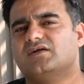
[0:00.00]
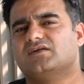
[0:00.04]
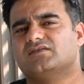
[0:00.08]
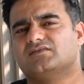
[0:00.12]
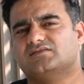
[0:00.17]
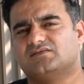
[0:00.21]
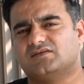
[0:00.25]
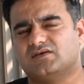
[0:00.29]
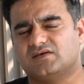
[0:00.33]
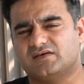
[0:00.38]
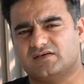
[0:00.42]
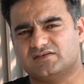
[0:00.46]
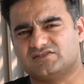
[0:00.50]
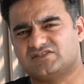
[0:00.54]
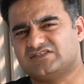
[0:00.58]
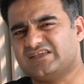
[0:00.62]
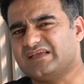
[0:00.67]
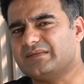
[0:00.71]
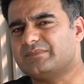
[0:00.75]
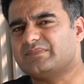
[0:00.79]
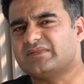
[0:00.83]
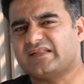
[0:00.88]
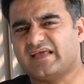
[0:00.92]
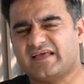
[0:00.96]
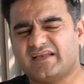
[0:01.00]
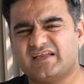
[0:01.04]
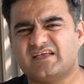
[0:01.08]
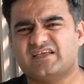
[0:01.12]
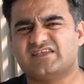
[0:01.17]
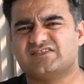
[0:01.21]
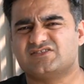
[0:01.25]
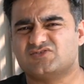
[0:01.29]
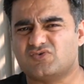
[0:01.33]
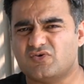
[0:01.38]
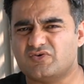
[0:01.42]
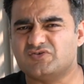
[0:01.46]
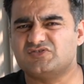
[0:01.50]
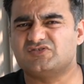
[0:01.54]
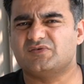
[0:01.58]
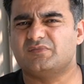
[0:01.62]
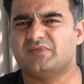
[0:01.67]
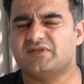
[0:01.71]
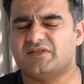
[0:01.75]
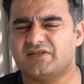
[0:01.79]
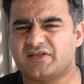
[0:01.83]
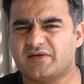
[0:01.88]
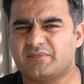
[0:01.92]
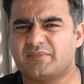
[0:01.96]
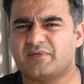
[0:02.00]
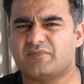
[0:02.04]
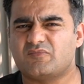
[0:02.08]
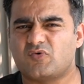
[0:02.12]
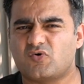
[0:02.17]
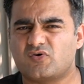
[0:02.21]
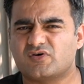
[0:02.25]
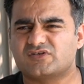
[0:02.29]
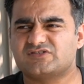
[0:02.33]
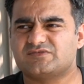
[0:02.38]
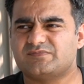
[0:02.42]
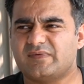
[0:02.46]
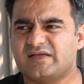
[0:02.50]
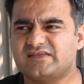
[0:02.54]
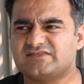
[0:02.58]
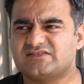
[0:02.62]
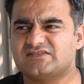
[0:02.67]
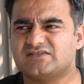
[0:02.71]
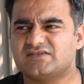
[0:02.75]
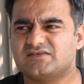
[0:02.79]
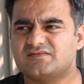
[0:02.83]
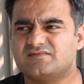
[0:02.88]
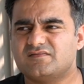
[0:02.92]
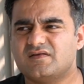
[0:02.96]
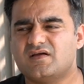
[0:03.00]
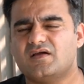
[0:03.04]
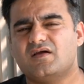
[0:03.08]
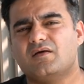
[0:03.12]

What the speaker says: The seaplane is going to be a little bit more expensive,